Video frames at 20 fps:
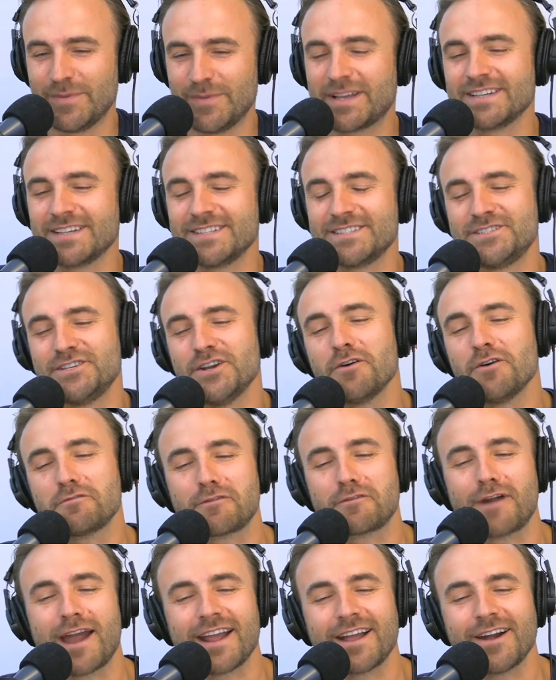Because Jo
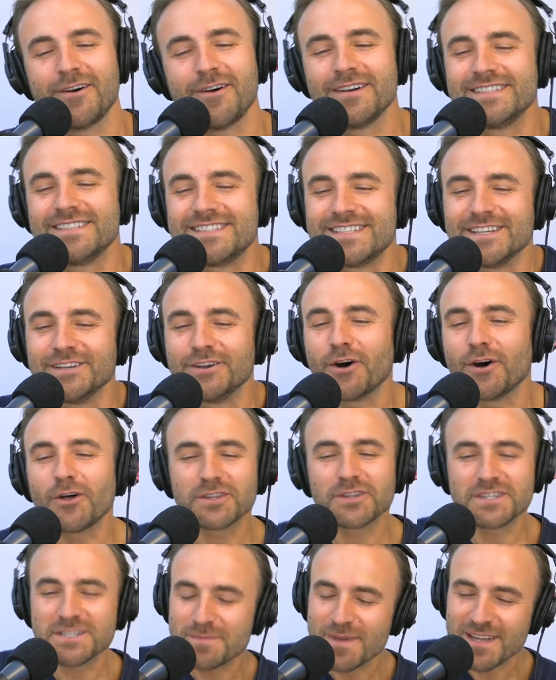Franco is the
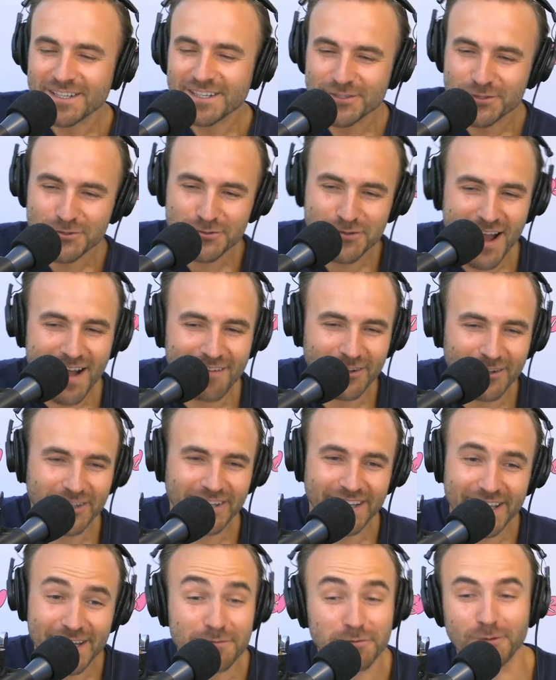ultimate
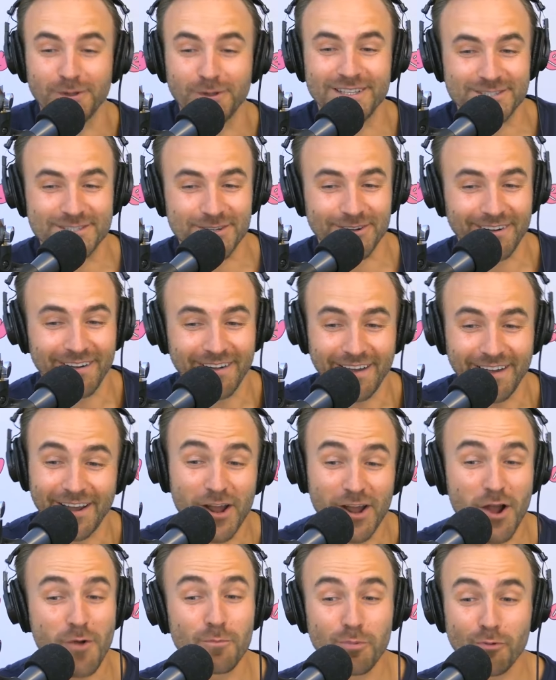travel influencer
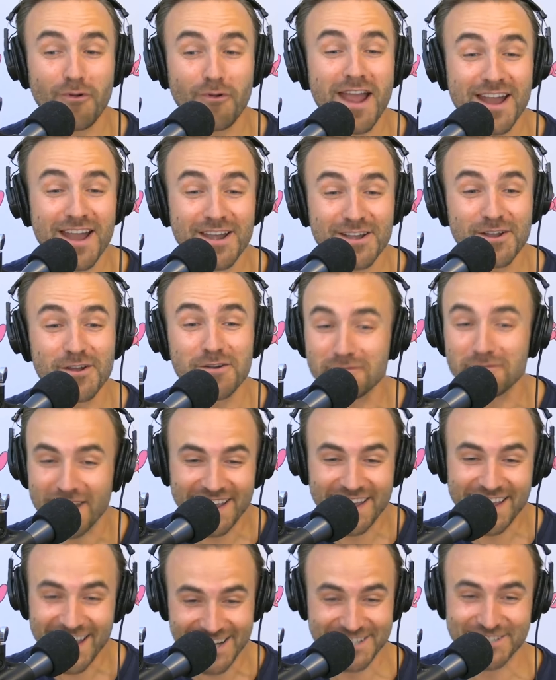and our brand new
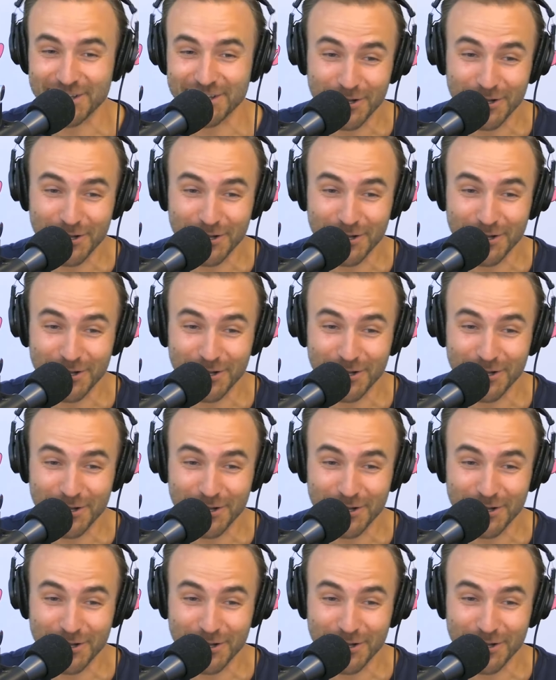vacation